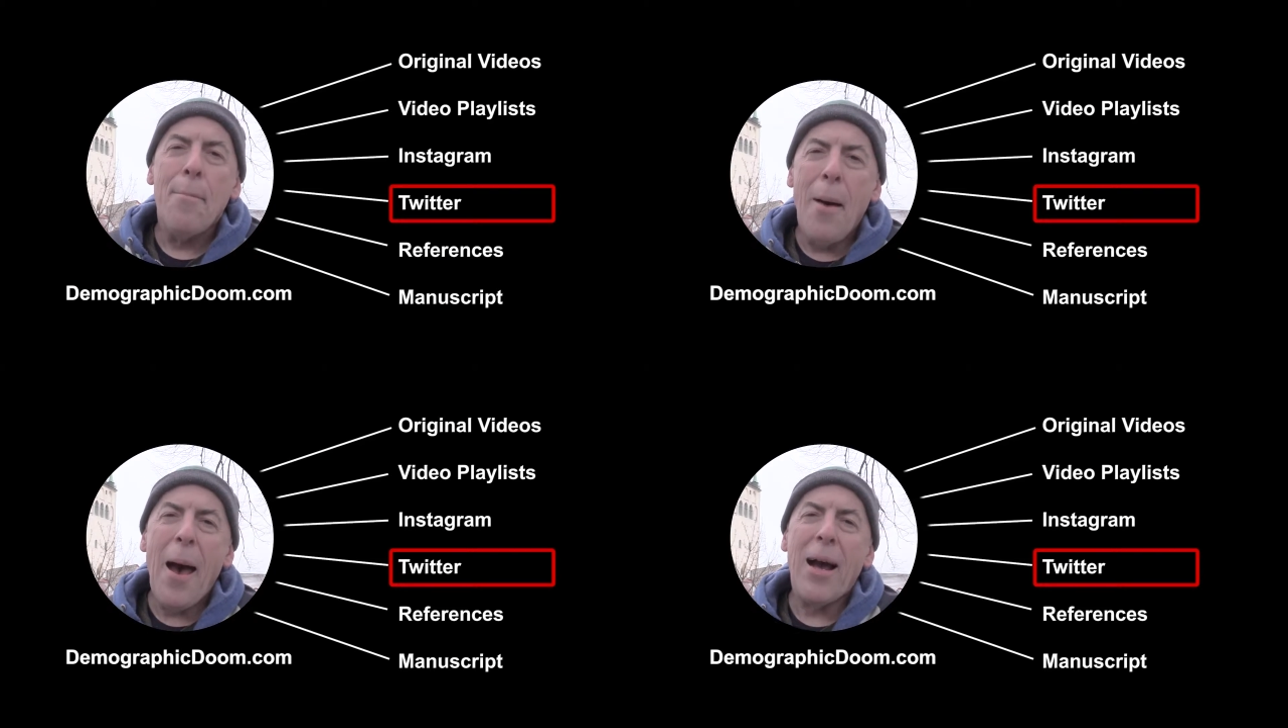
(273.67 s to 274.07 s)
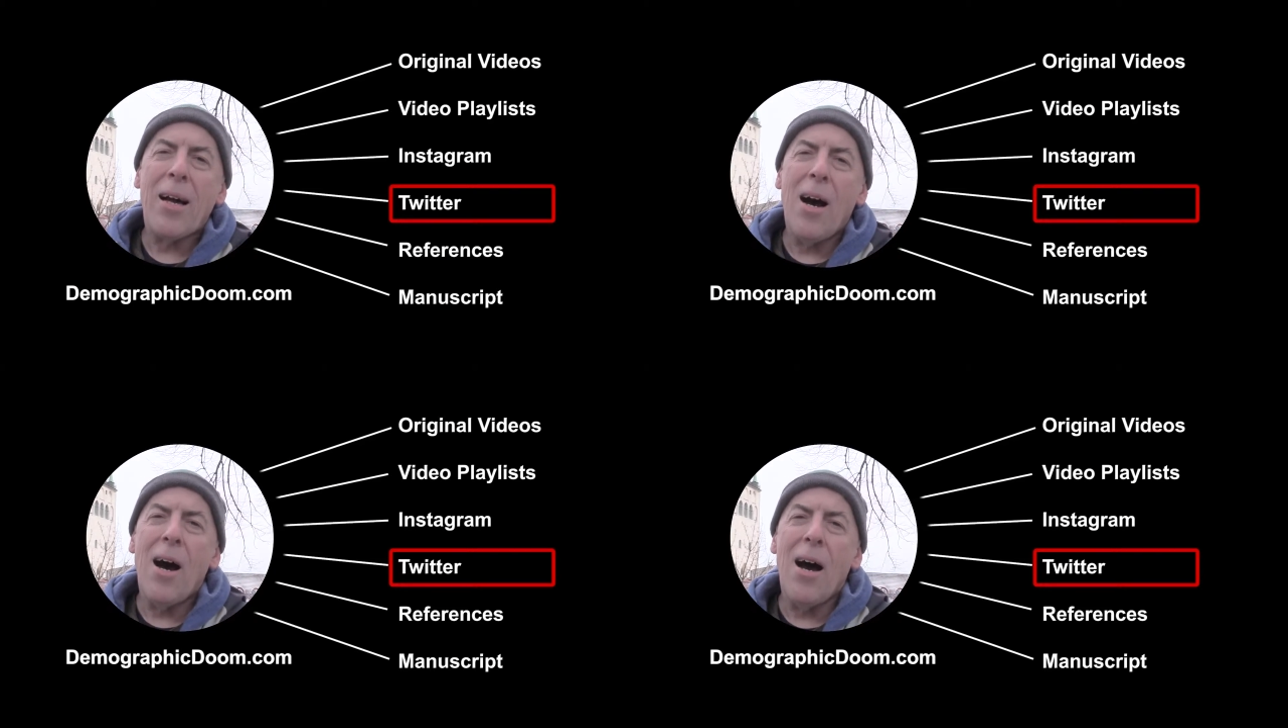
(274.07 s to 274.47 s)

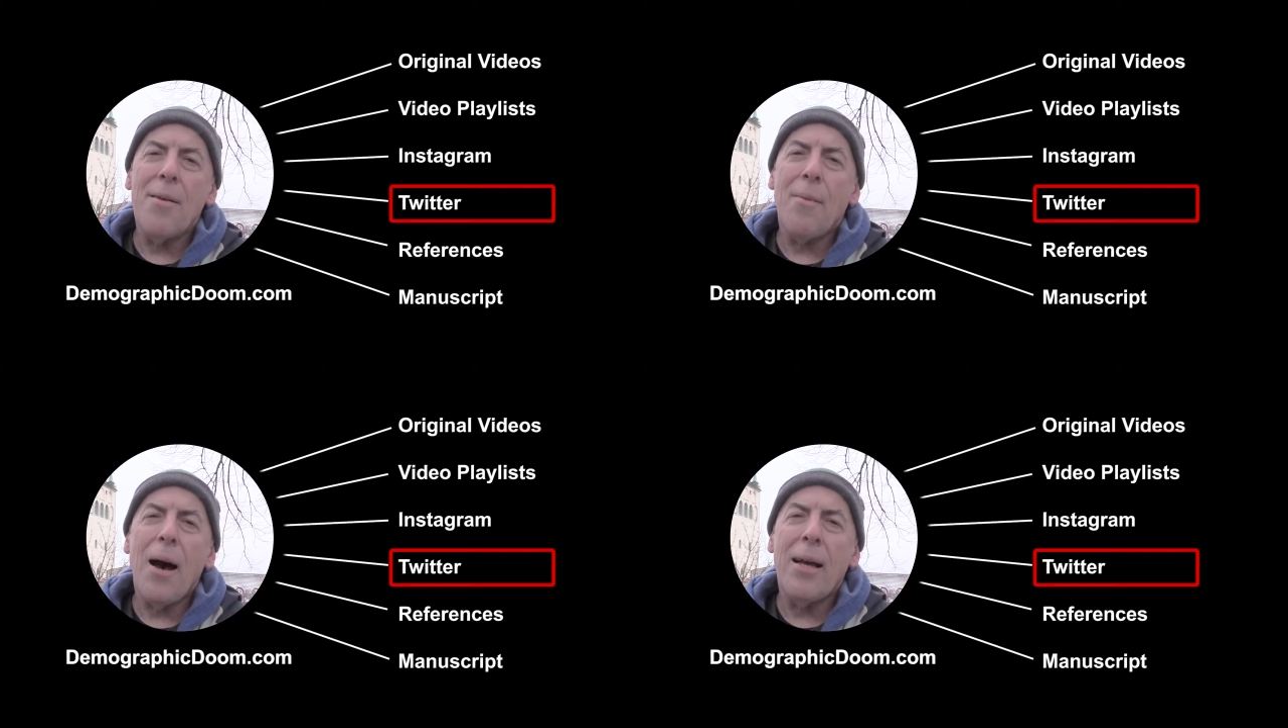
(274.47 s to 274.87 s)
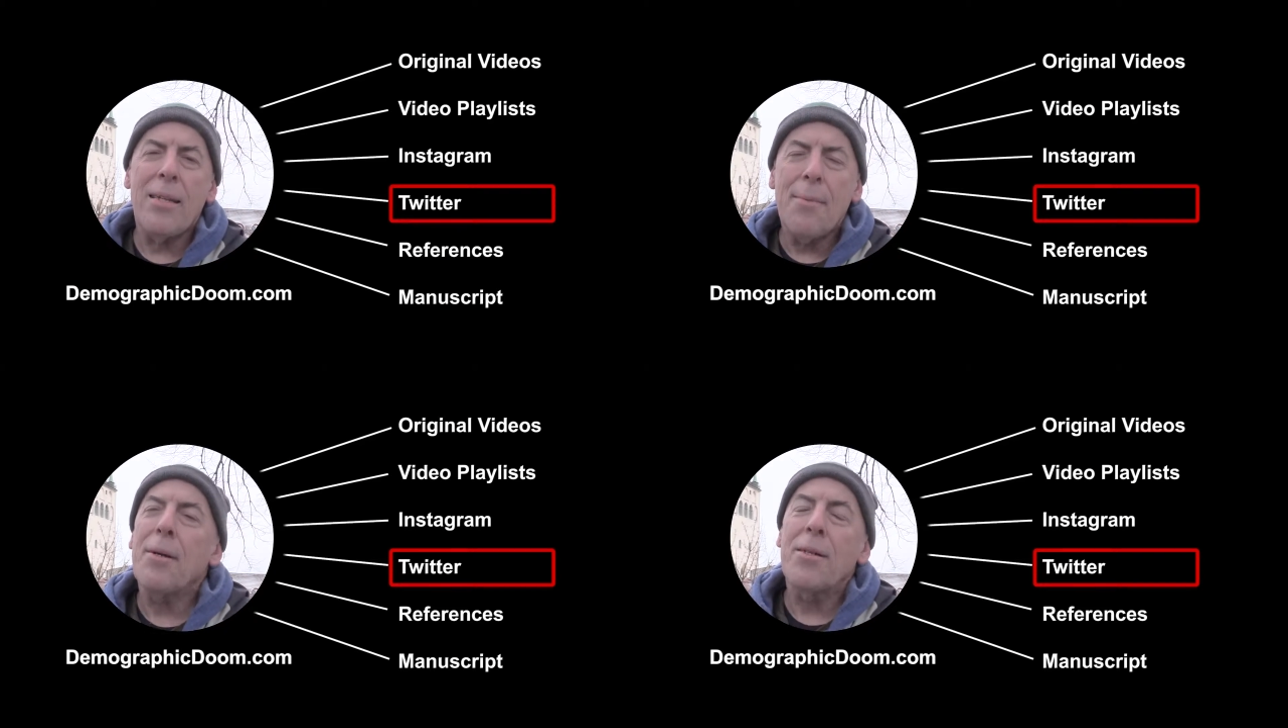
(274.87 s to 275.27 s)
back on my
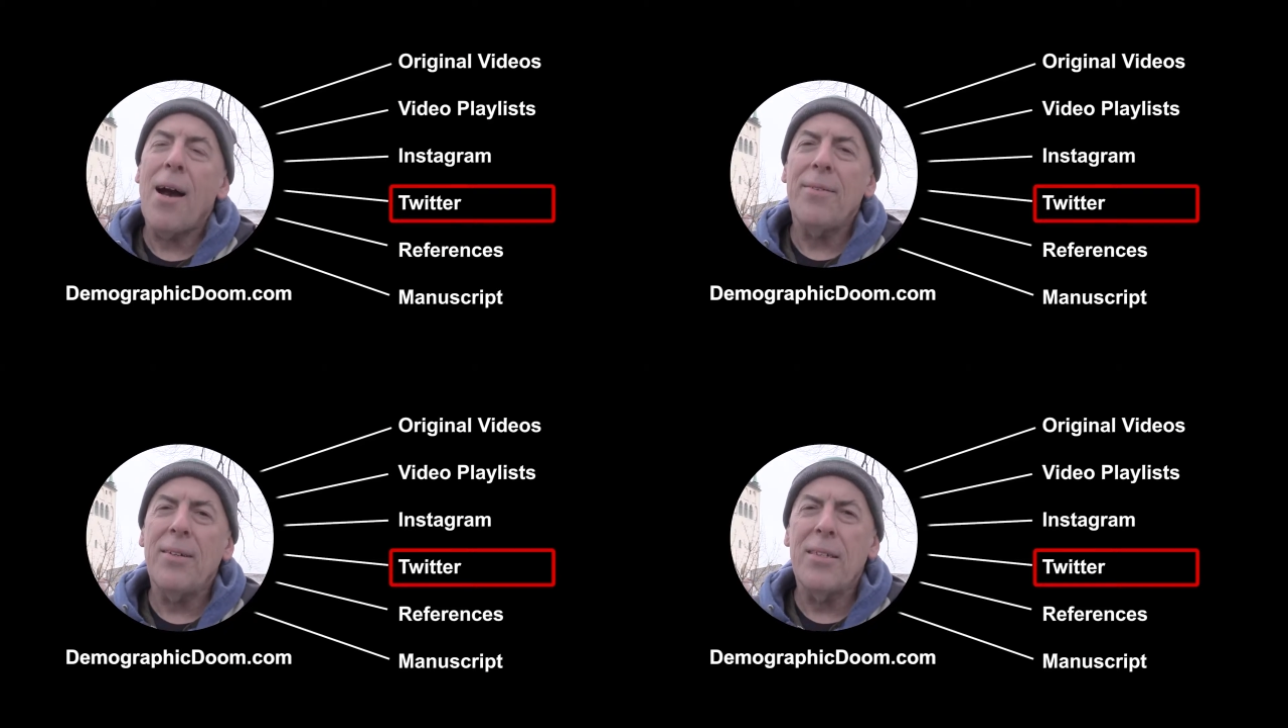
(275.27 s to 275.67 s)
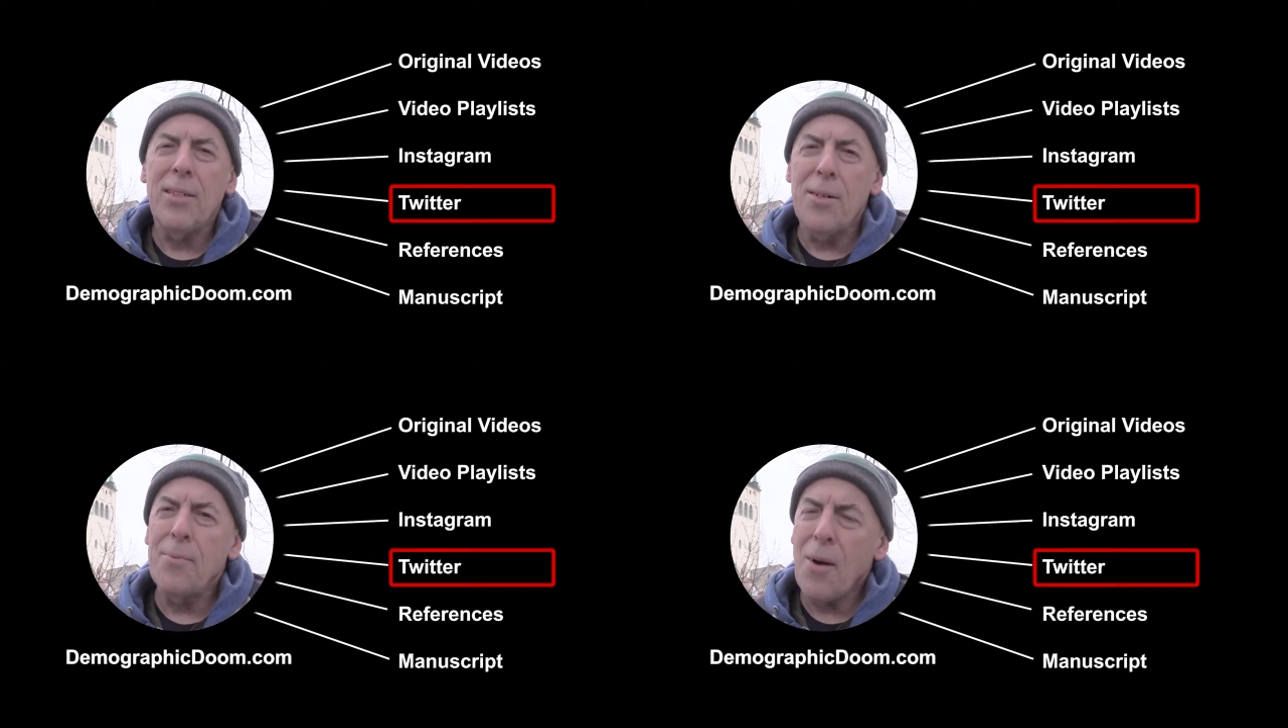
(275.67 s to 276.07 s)
Demographic
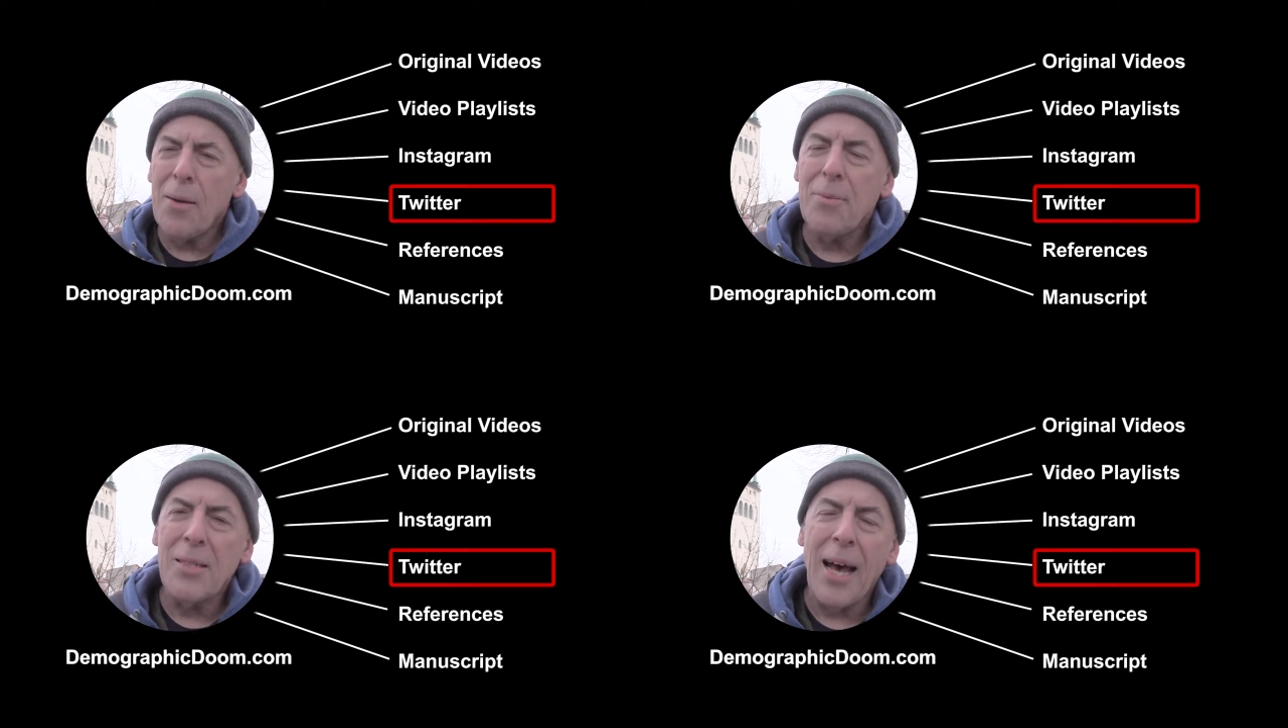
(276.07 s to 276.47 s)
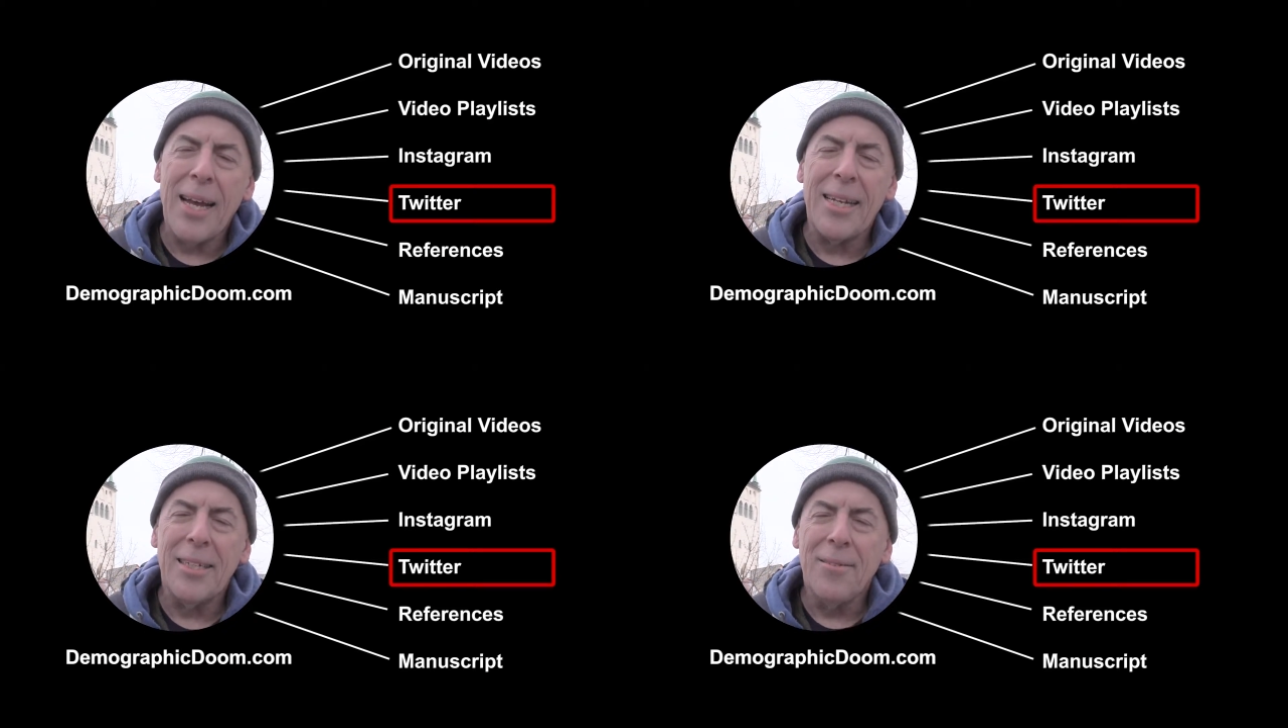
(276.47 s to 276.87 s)
Doom website.